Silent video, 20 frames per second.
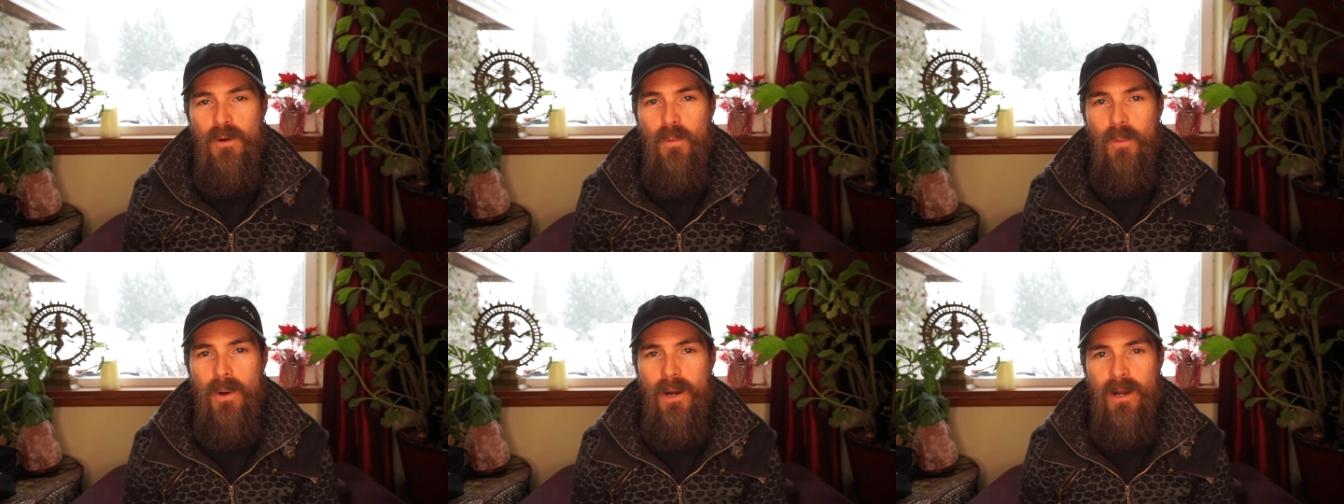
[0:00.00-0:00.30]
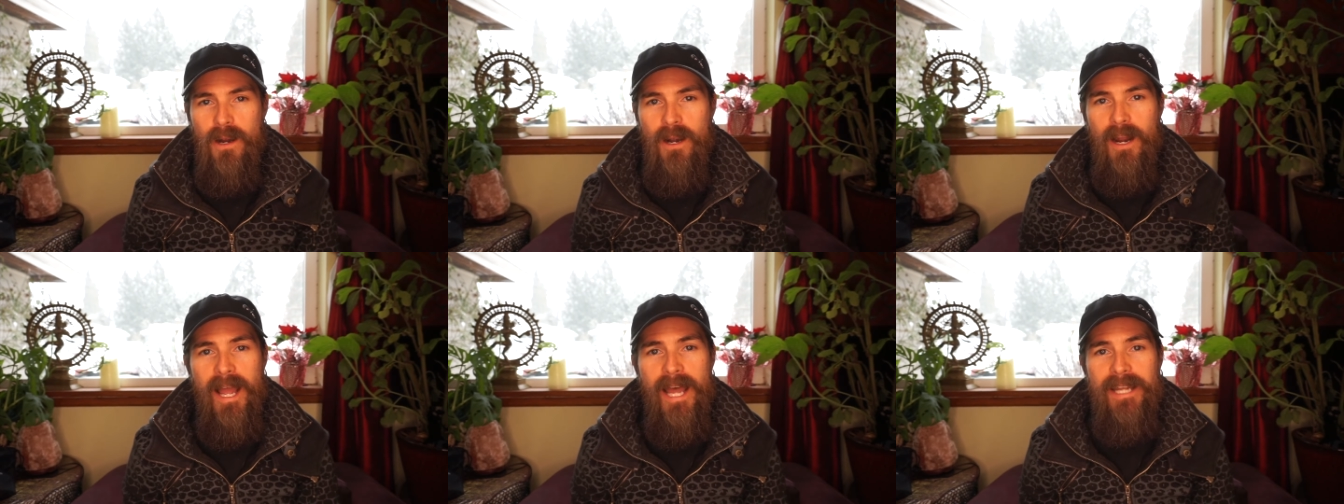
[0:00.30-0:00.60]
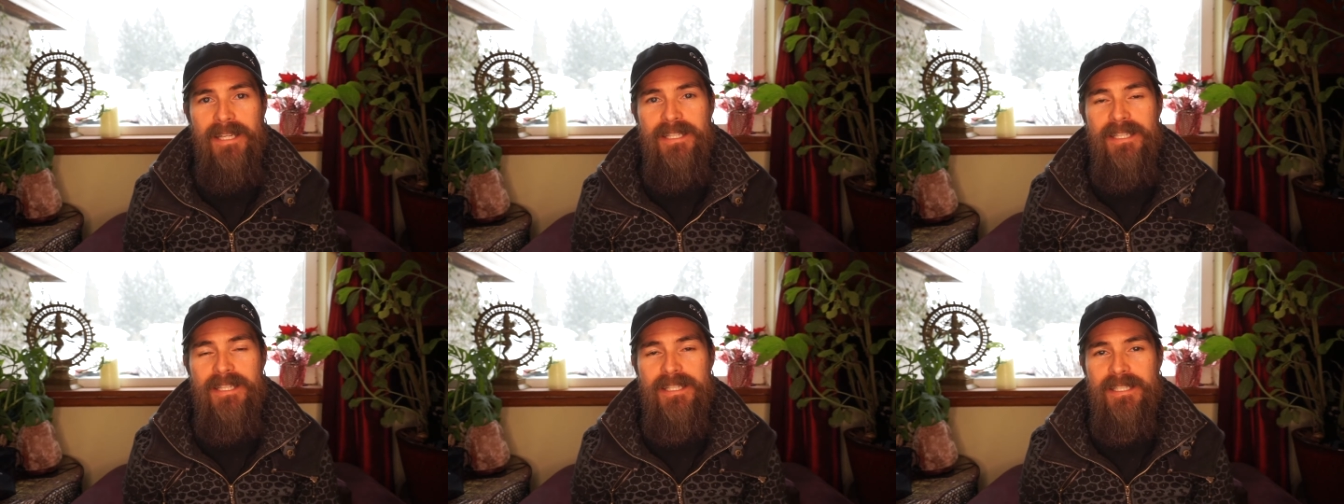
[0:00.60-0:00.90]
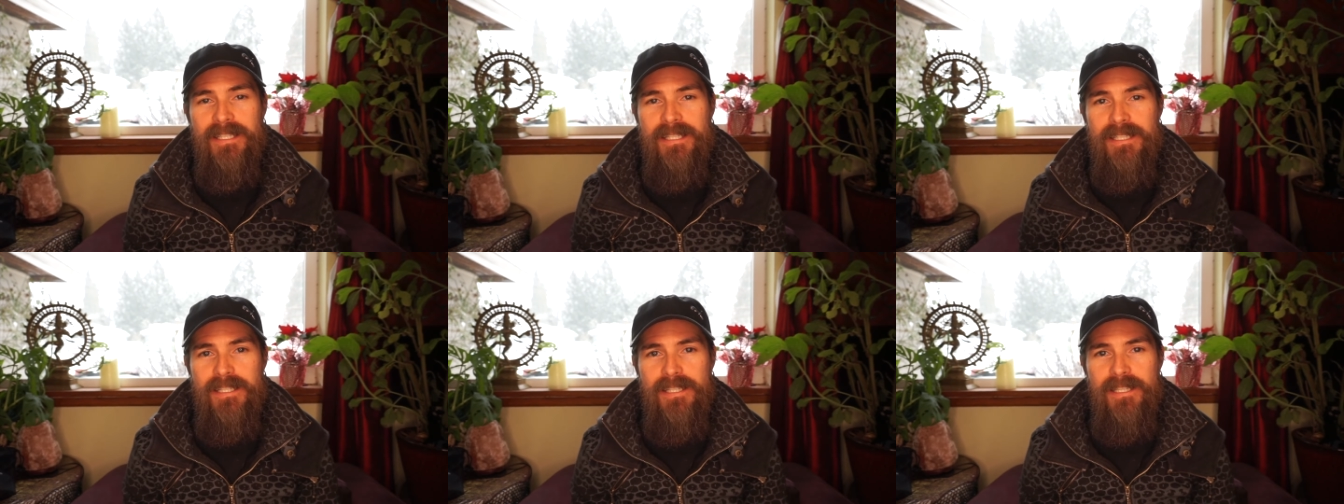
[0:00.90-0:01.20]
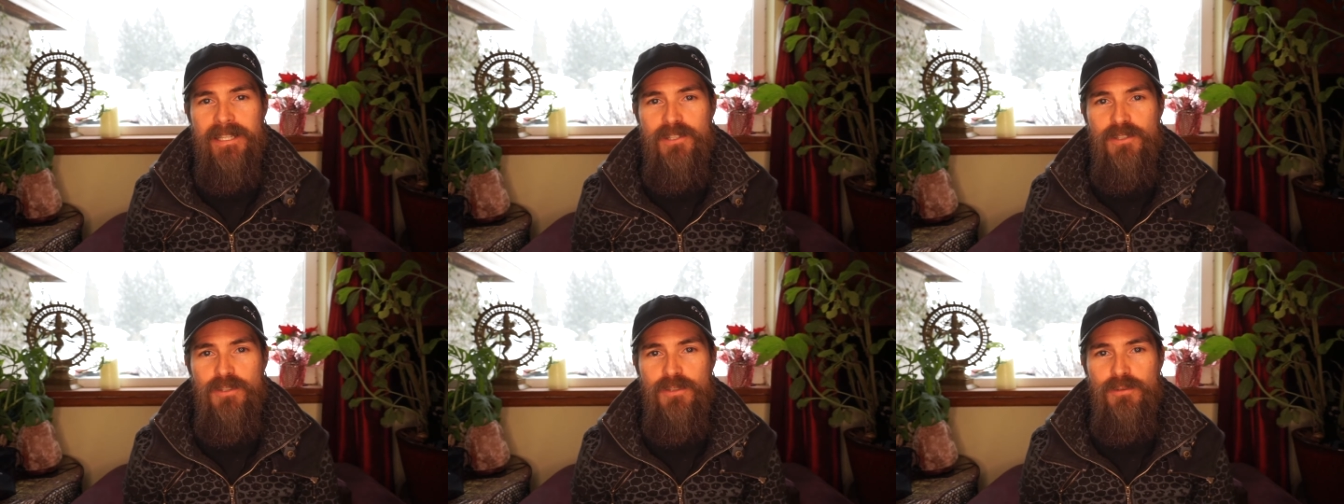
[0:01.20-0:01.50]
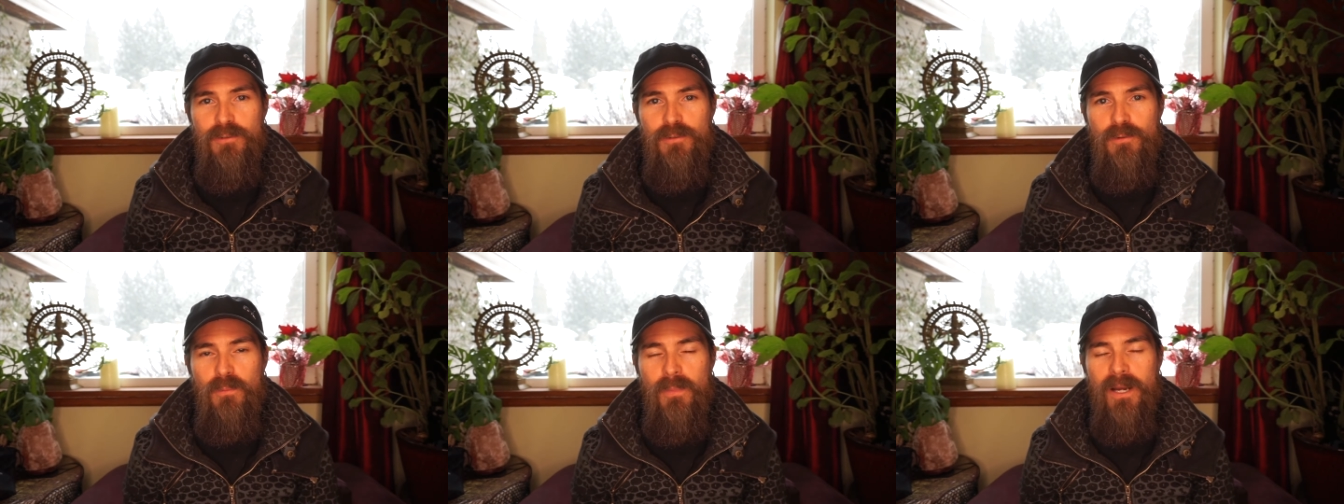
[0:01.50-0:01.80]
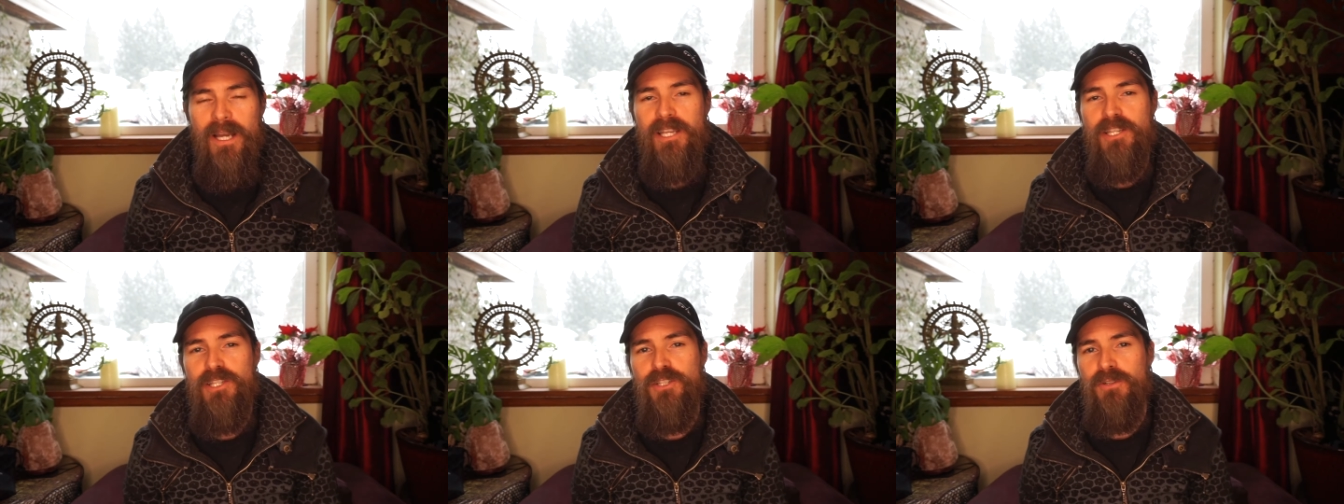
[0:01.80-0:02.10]
where I had to discontinue
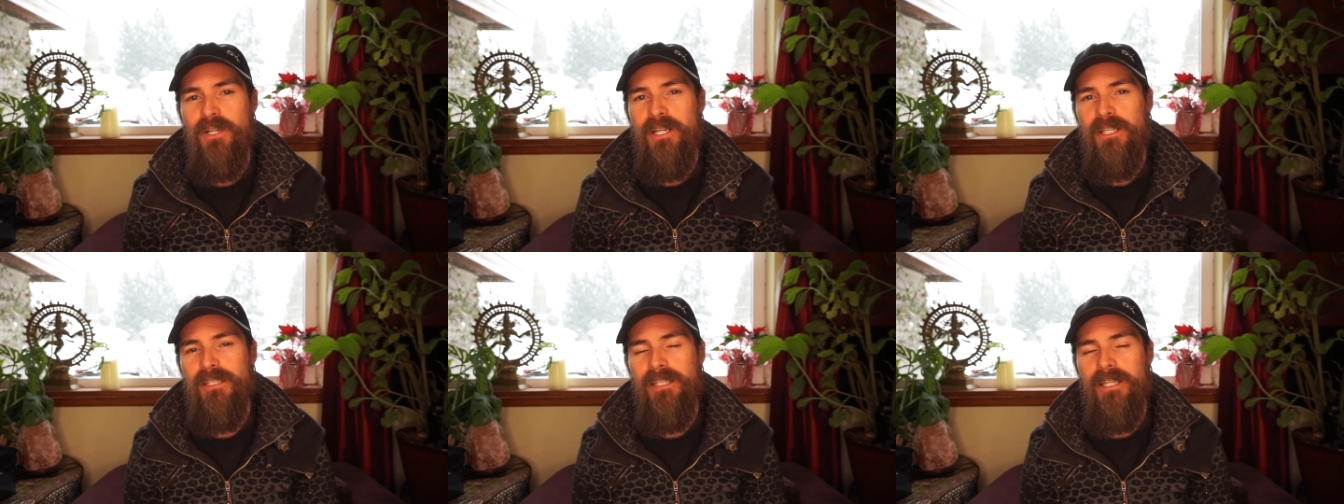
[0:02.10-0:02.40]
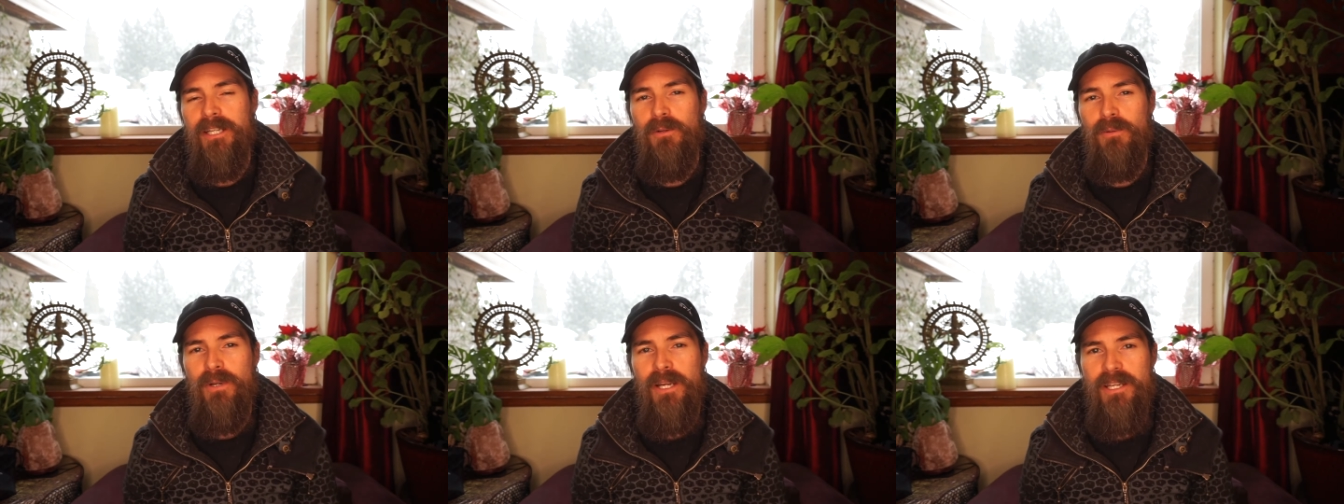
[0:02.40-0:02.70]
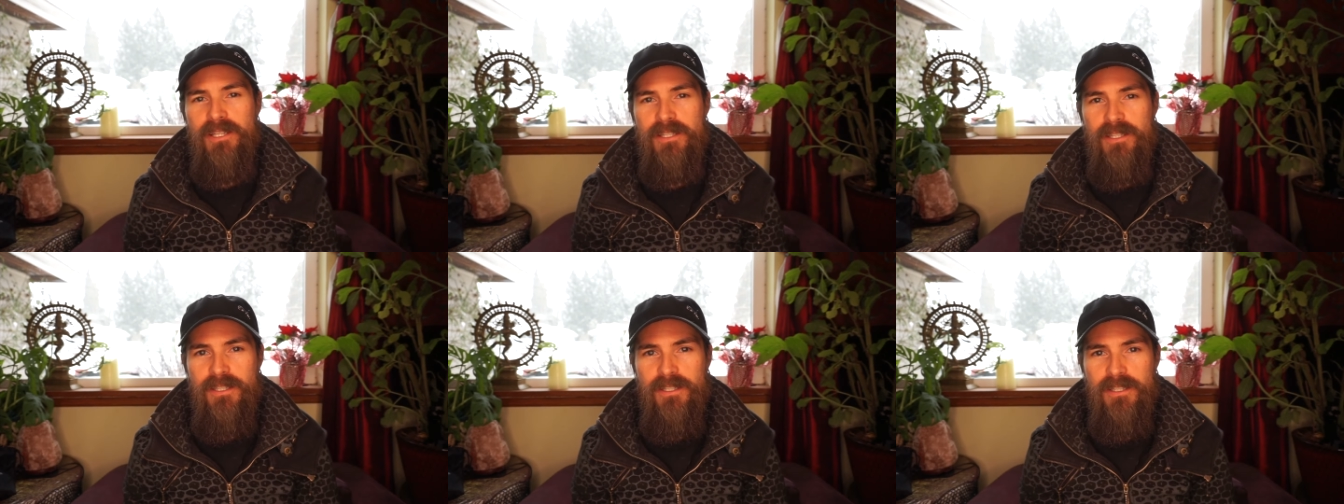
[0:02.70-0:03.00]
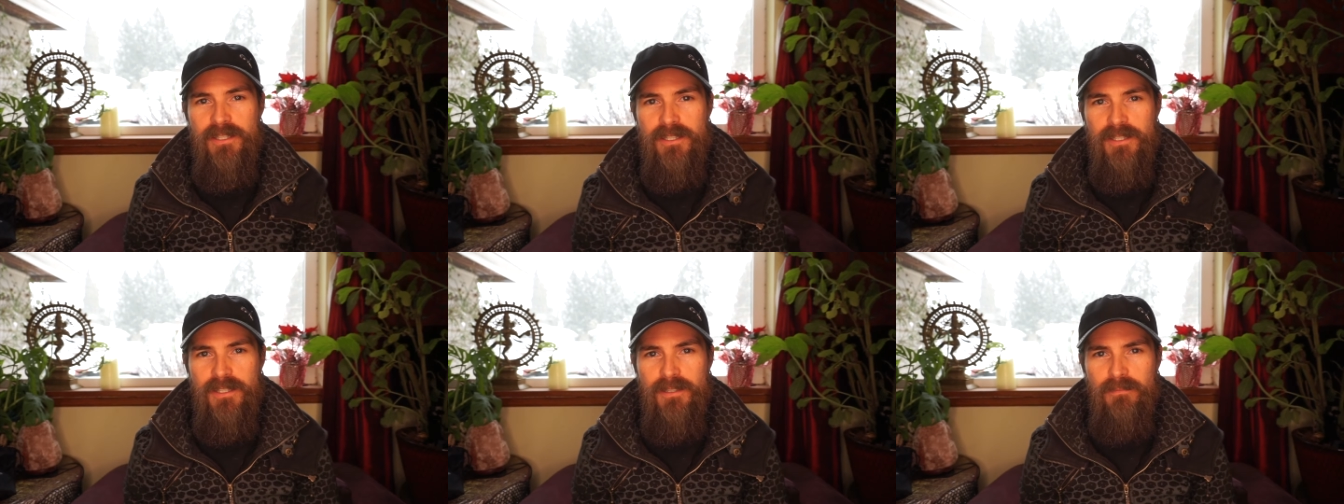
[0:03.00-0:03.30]
my straight leg raises,